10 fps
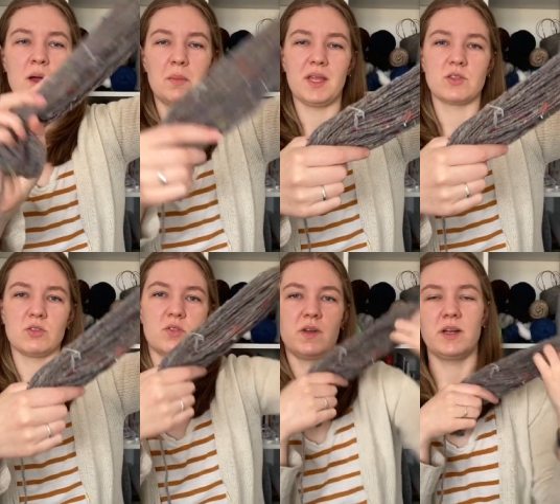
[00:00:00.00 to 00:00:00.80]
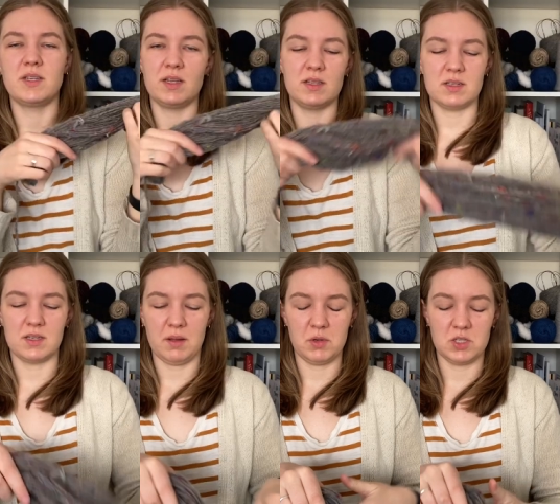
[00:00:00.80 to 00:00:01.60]
but that's also very tedious and
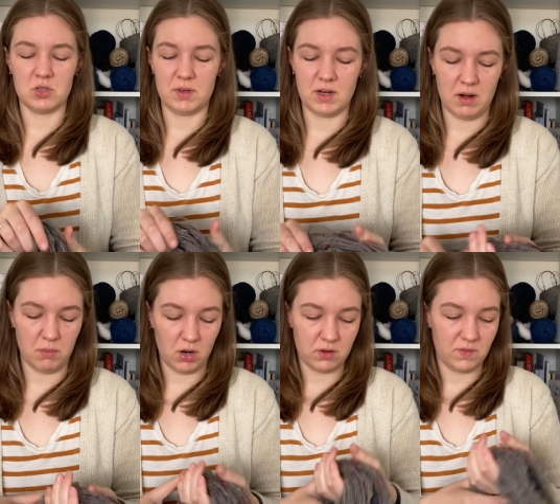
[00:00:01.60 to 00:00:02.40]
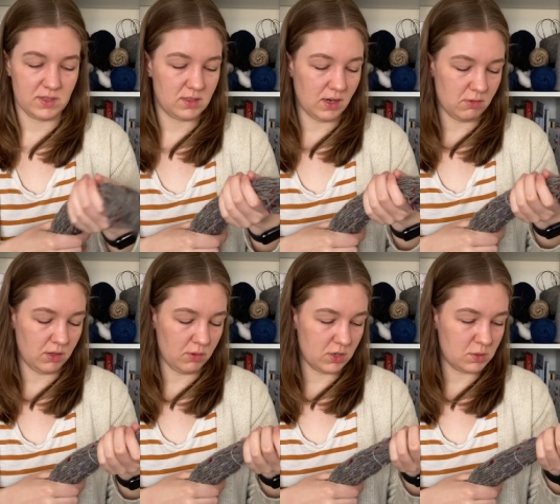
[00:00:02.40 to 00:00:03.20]
time-consuming, and I'm not convinced that I
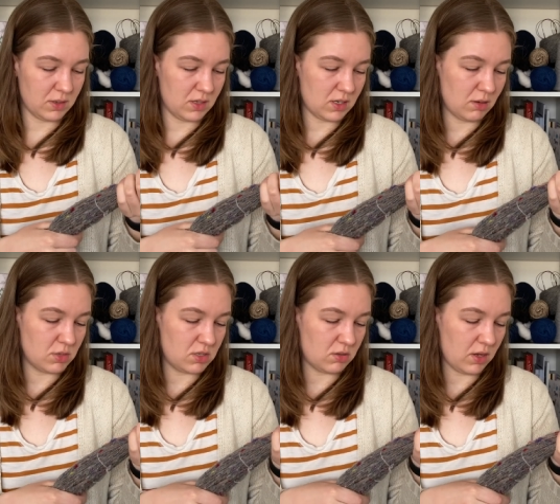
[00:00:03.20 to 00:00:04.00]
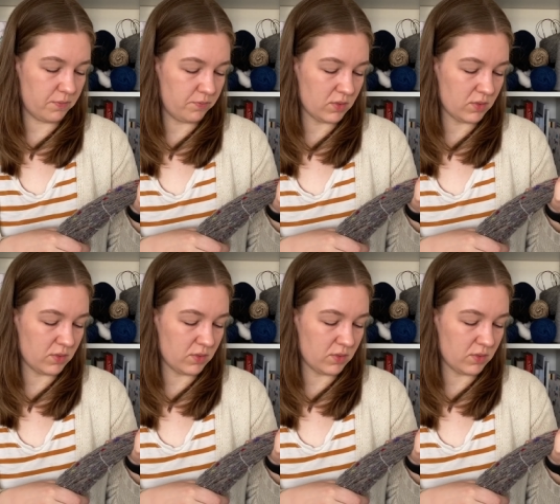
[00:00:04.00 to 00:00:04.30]
really want to spend the time to do that.